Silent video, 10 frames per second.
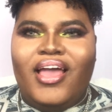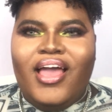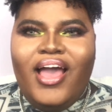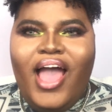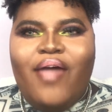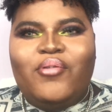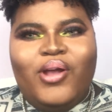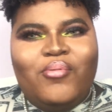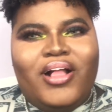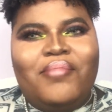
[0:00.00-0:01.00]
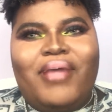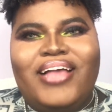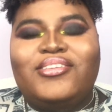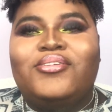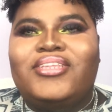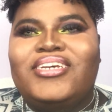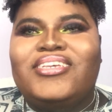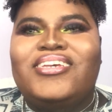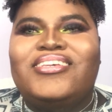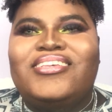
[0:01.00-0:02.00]
hi everyone, welcome back. So this
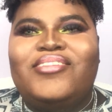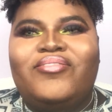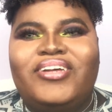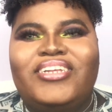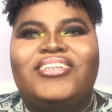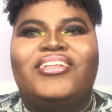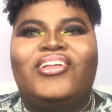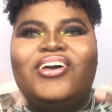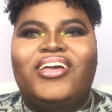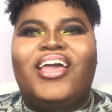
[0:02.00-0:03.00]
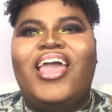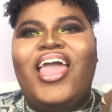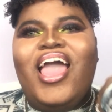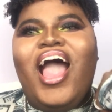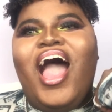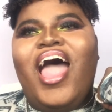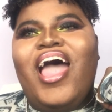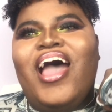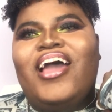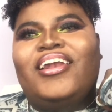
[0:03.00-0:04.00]
is the finished look,
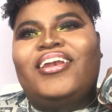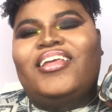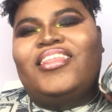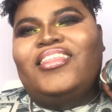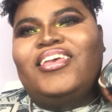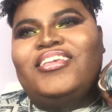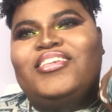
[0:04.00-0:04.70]
and this is